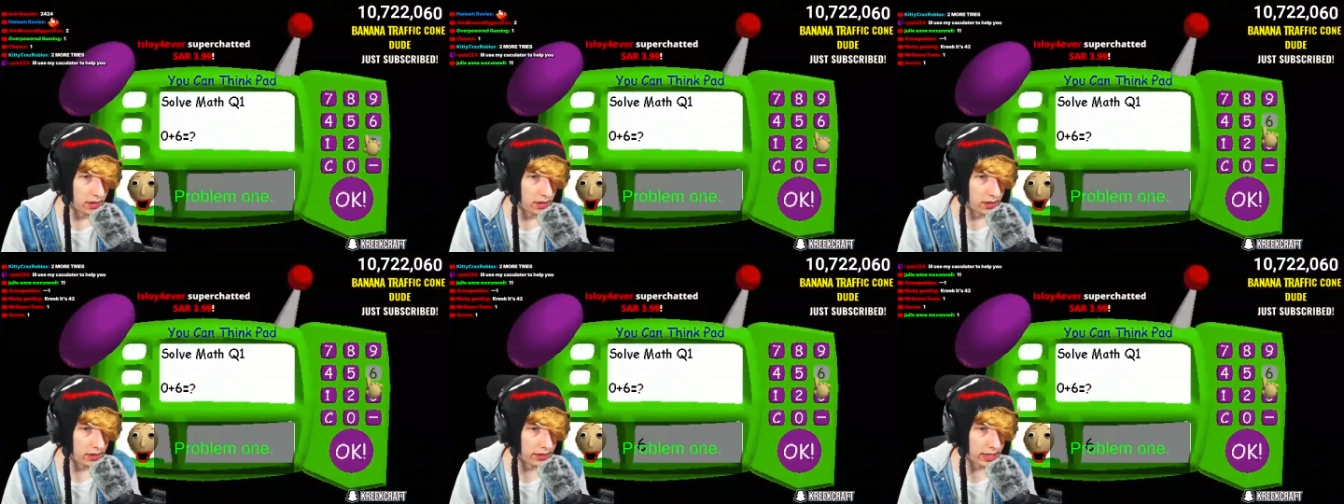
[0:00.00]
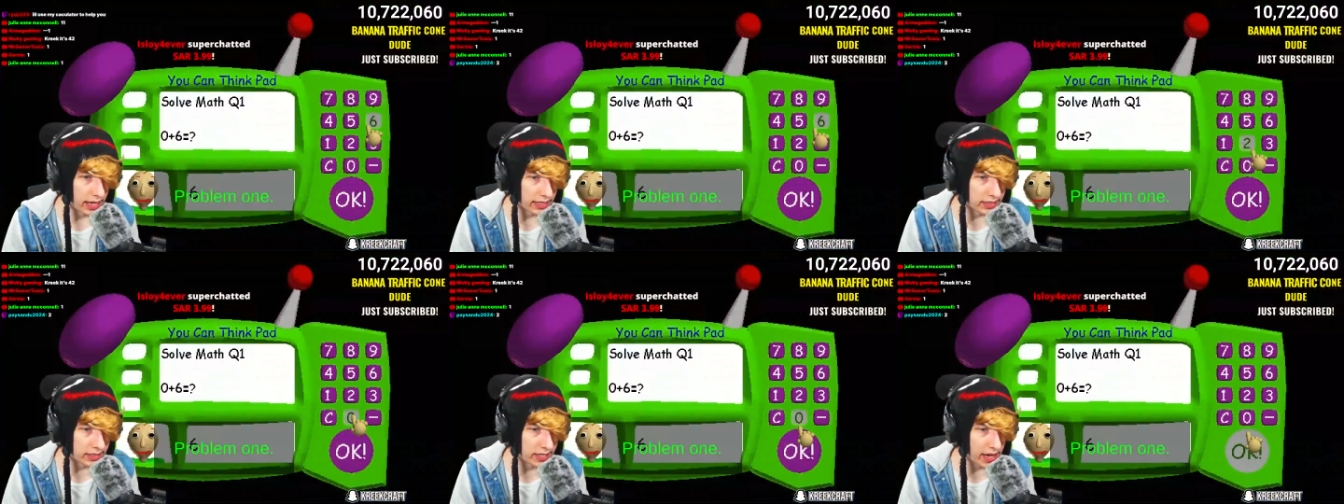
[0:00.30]

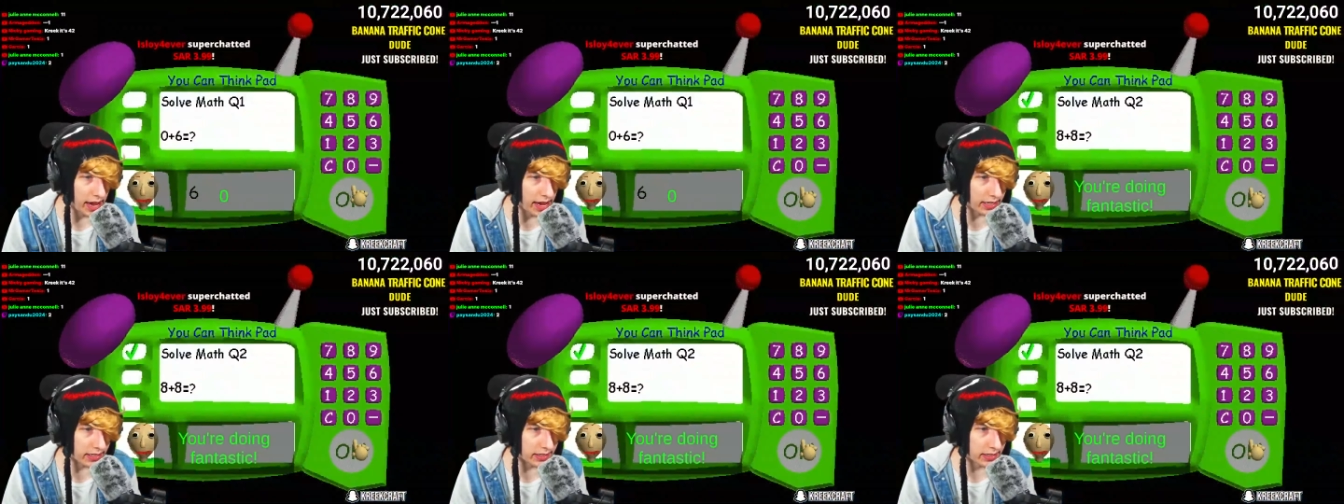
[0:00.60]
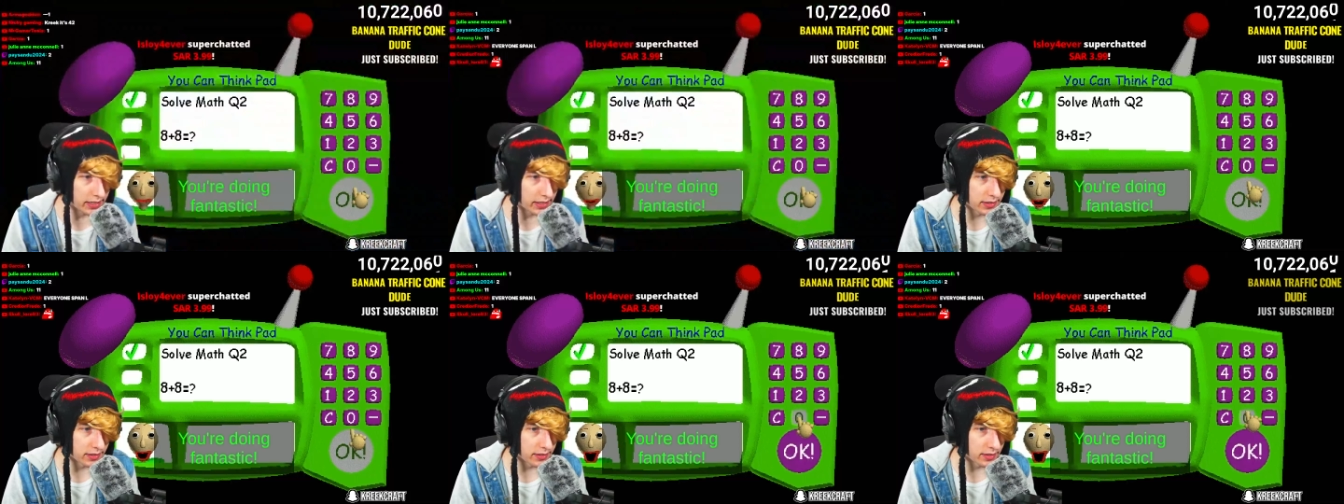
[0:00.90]
That's
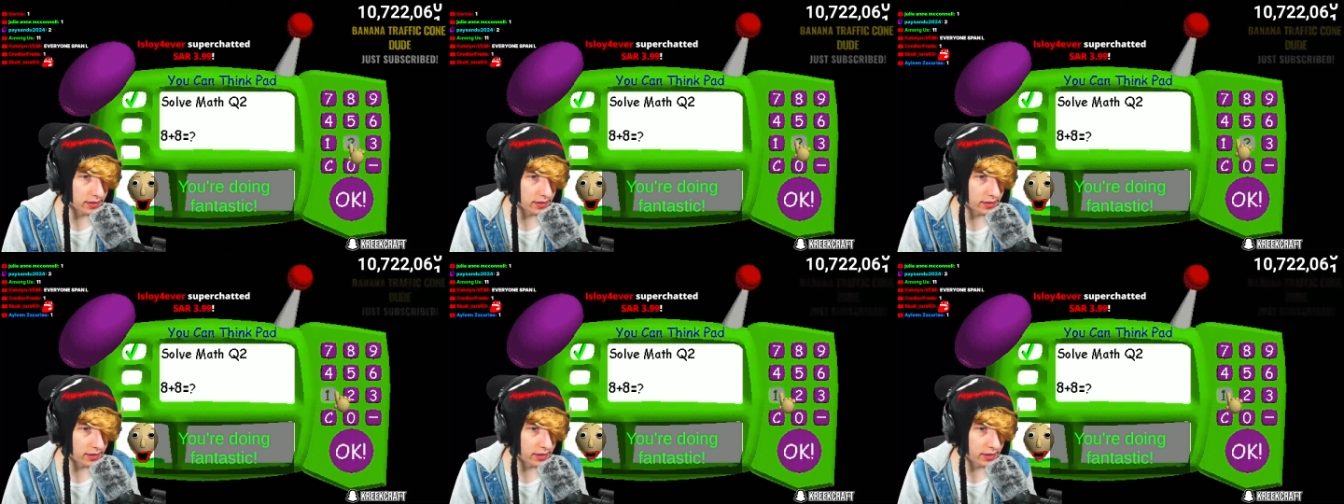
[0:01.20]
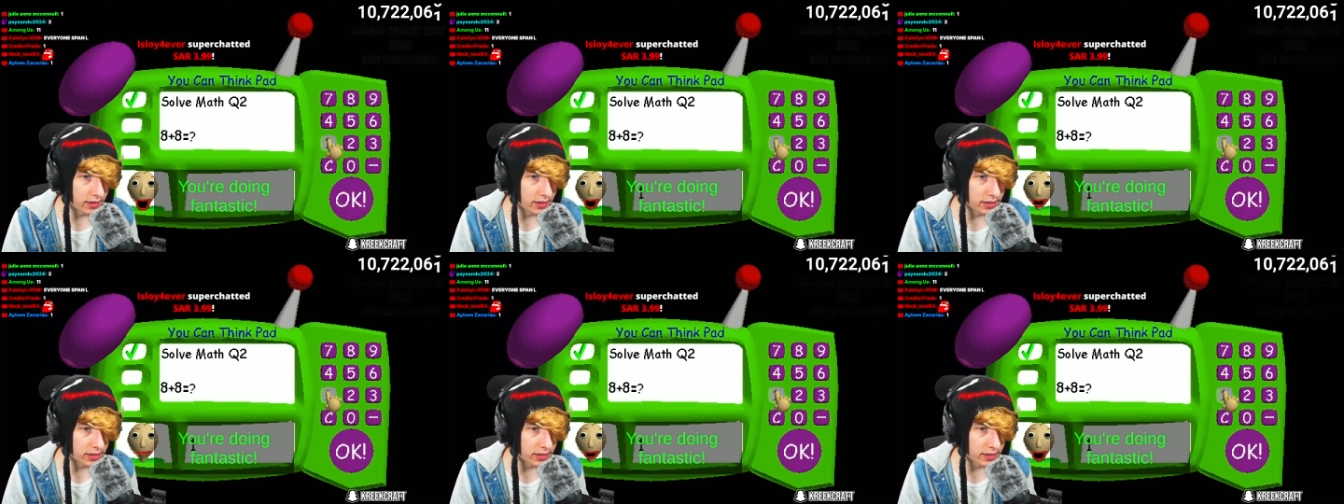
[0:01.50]
6.
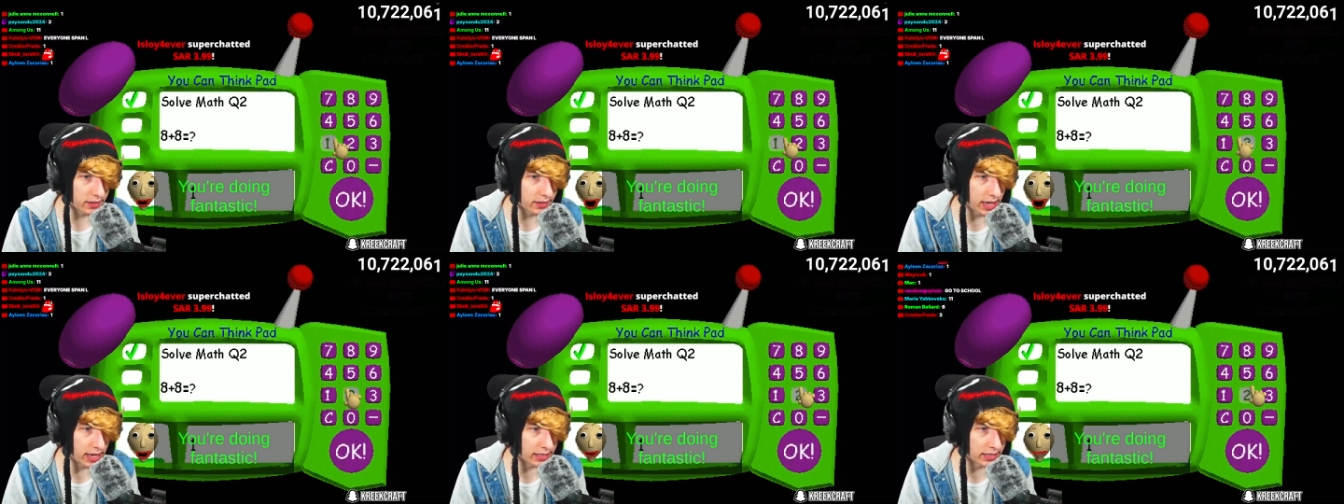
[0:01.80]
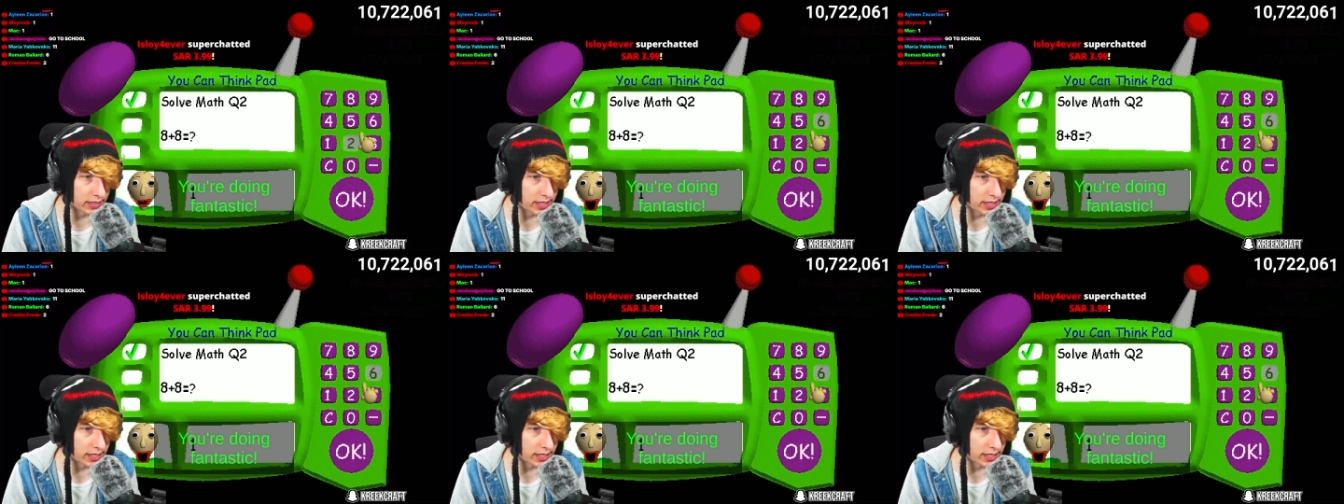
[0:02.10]
That's